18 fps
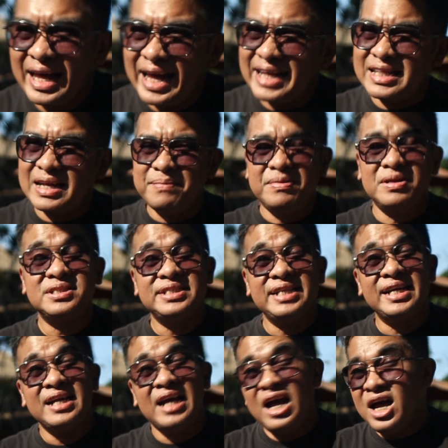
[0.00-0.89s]
And number
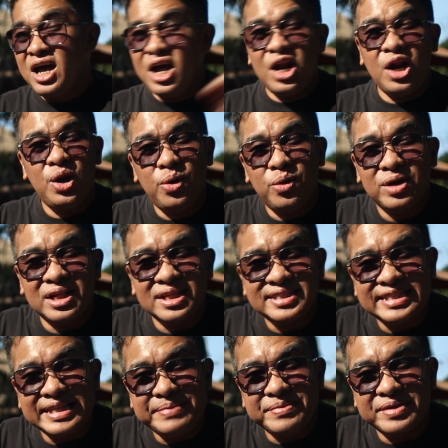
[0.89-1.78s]
six, local
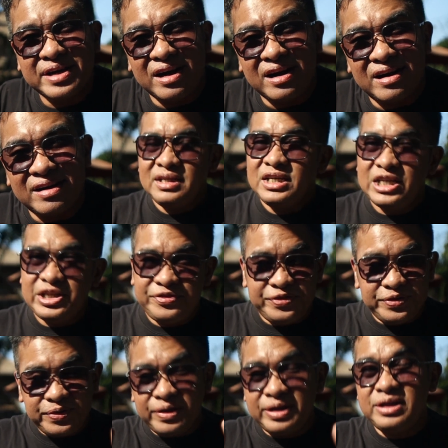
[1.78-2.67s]
SIM card. If
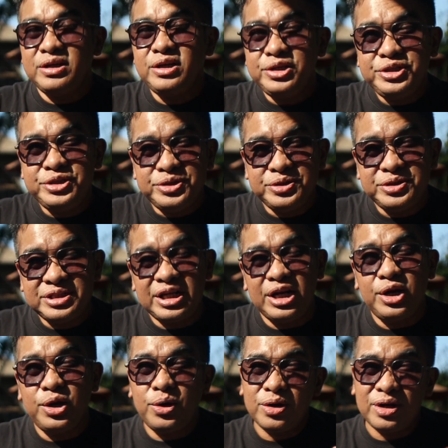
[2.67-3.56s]
you want to use a
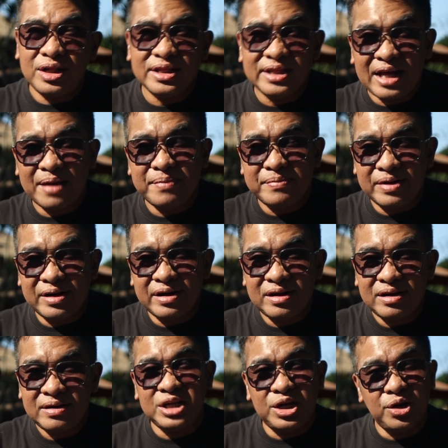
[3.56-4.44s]
local number,
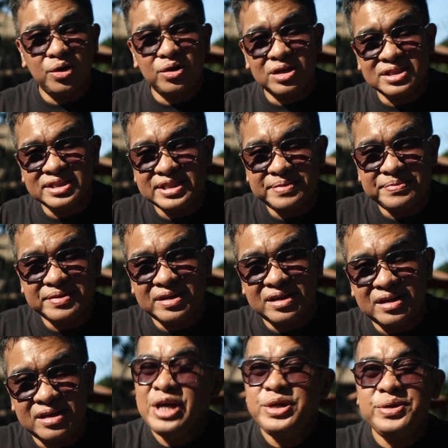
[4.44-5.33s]
a local SIM
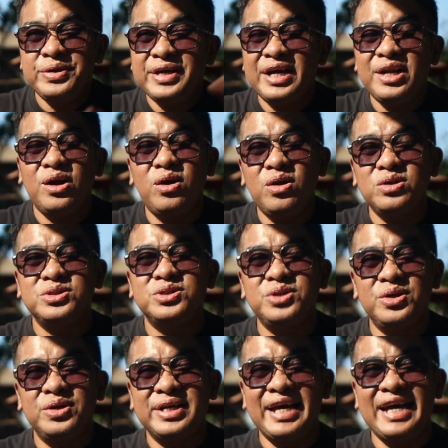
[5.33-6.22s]
card, you can
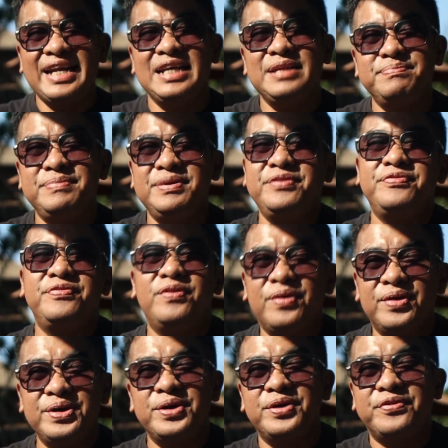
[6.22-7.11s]
also get it
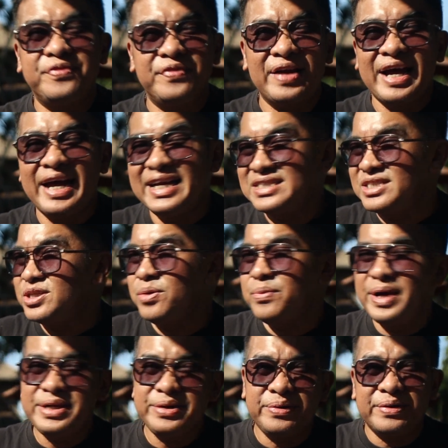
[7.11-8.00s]
before you're flying. So
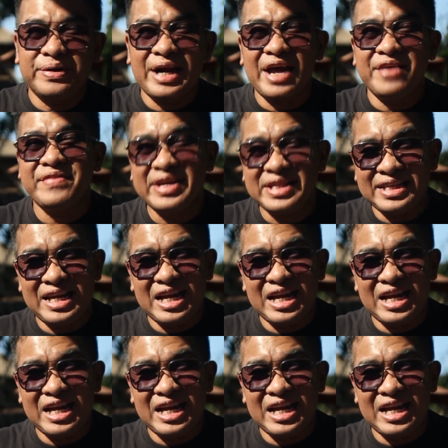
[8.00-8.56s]
when you arrive at the